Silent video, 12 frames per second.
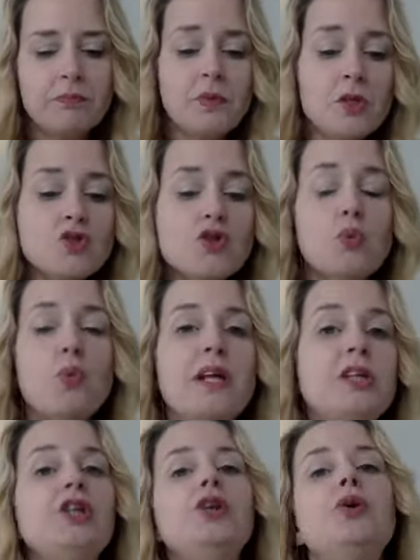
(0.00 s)
So
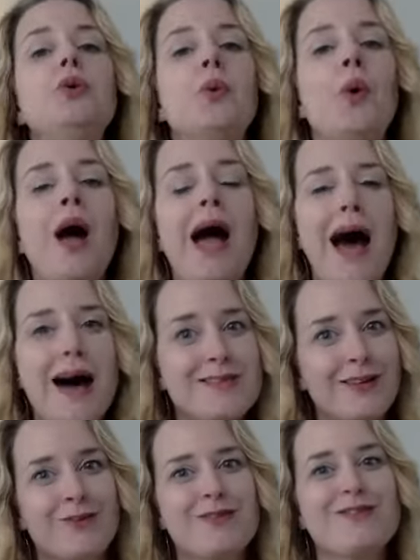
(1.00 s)
when you, as a
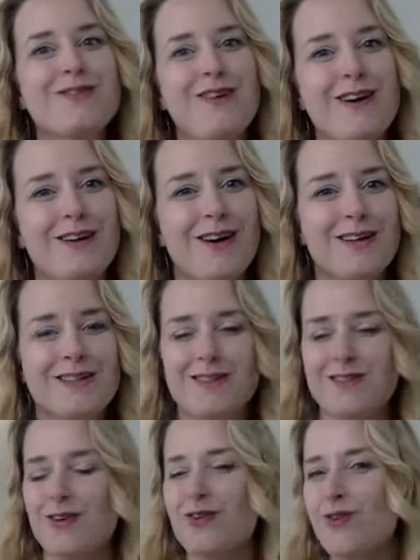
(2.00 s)
crystalline goddess,
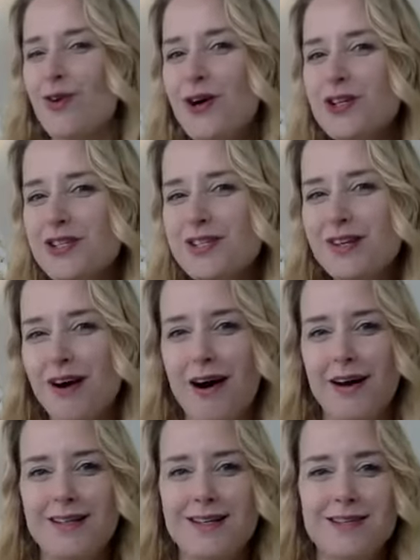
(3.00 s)
as a gorgeous
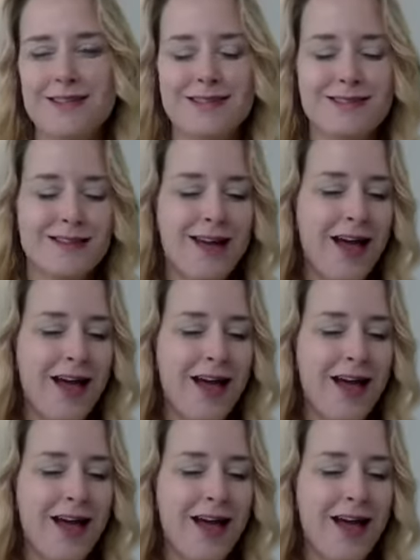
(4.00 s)
goddess,